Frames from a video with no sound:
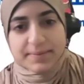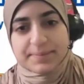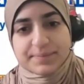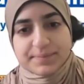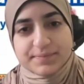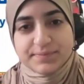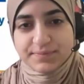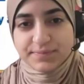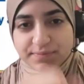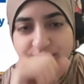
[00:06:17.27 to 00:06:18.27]
Um,
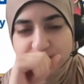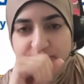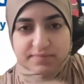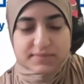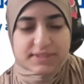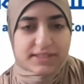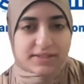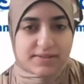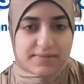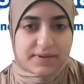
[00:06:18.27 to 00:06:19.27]

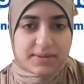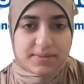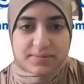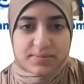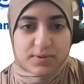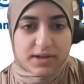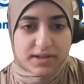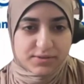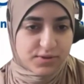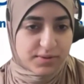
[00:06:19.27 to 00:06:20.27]
it's a very
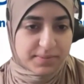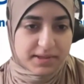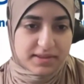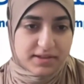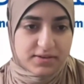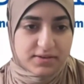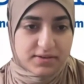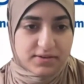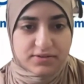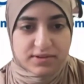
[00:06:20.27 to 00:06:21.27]
important topic that
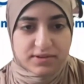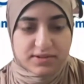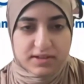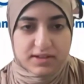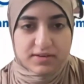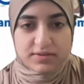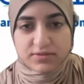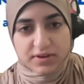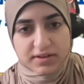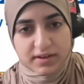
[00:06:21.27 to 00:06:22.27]
you're addressing
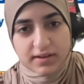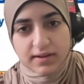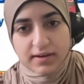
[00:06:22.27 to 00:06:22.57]
here, Jack.